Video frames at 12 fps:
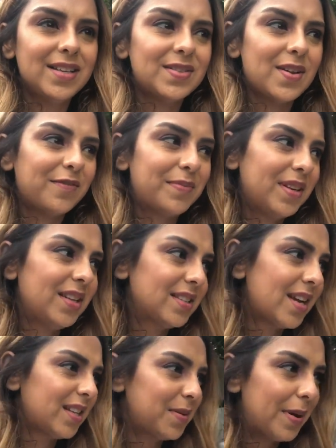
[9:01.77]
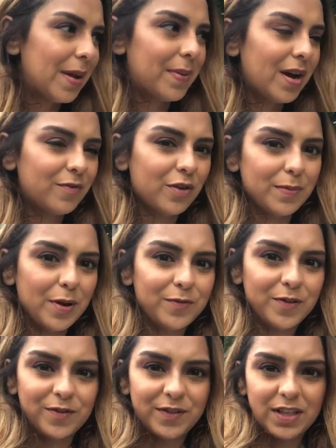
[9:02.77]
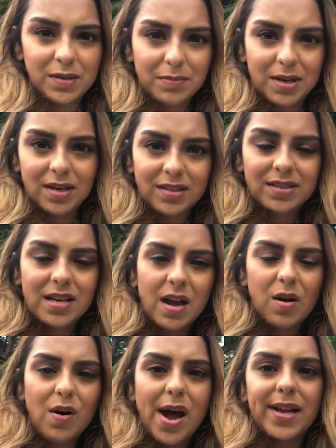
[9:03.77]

So I've been inside the bear park for about 15 minutes now.